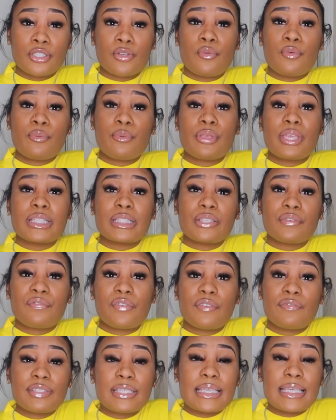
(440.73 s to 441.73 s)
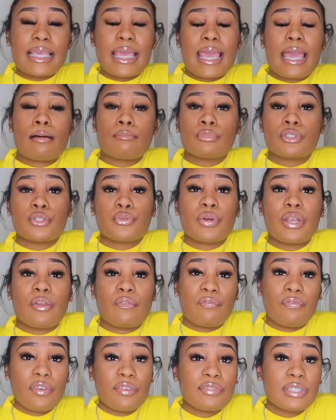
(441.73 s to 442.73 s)
So when we get to 15K, I'm doing a
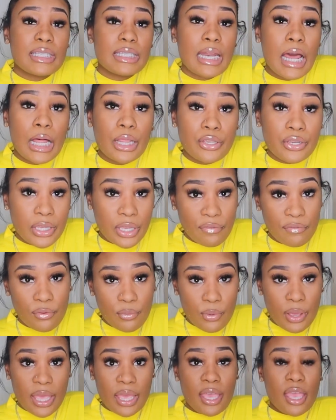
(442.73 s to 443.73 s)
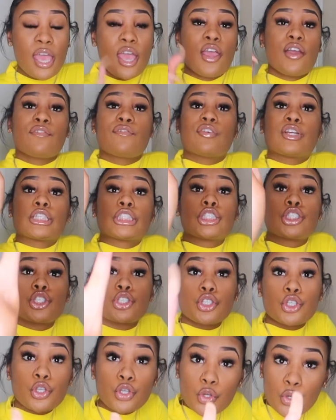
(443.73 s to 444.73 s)
$50 giveaway for
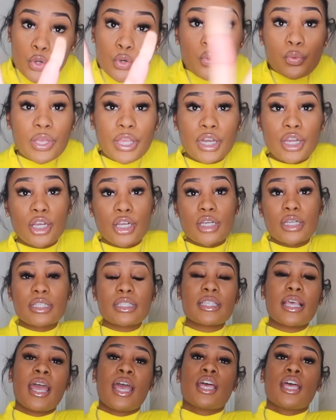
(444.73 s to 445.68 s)
2 winners.